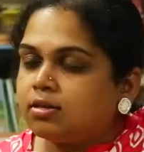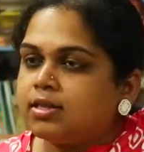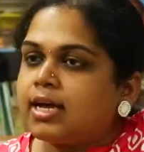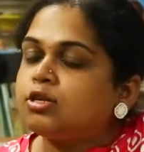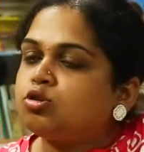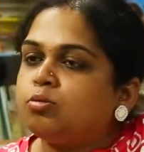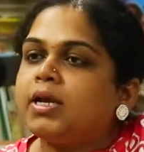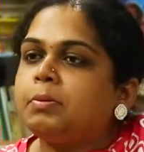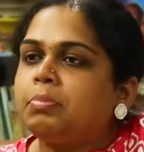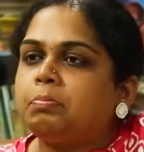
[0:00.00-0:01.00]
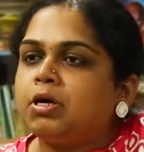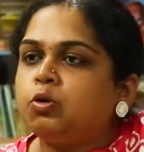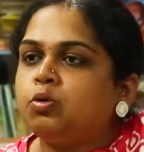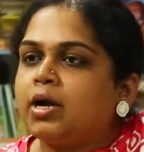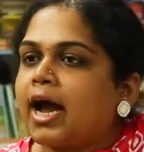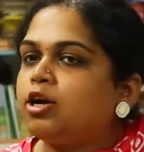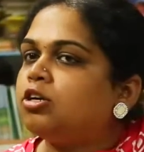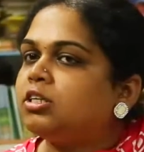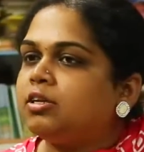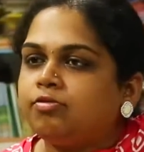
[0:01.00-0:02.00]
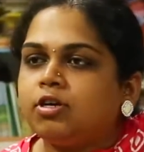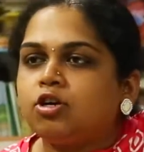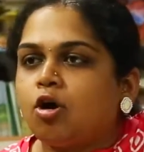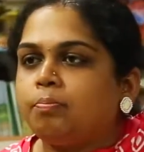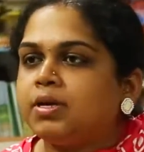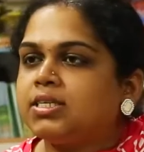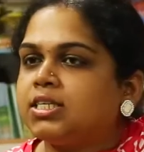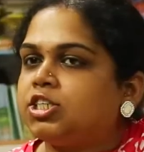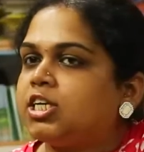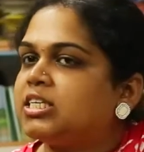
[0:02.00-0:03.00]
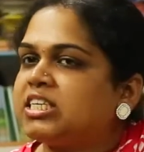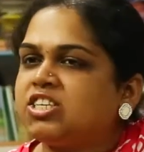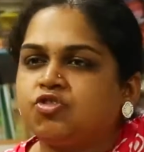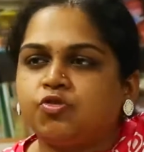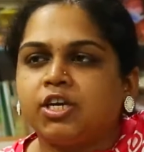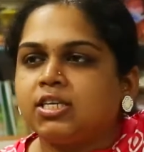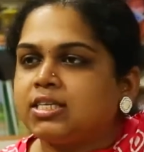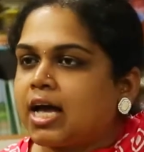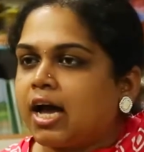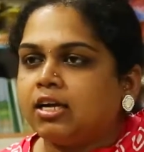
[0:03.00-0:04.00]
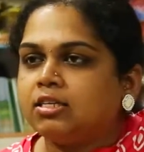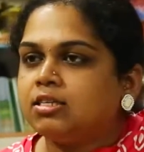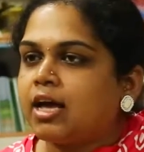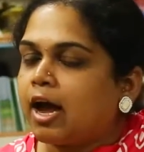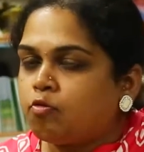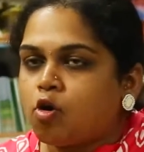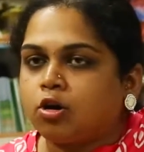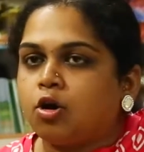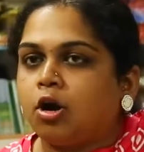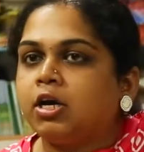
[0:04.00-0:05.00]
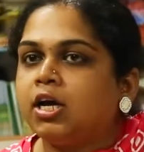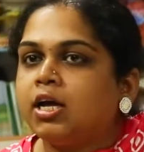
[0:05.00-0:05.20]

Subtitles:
There are so many people who write on different topics such as history, science and whatnot.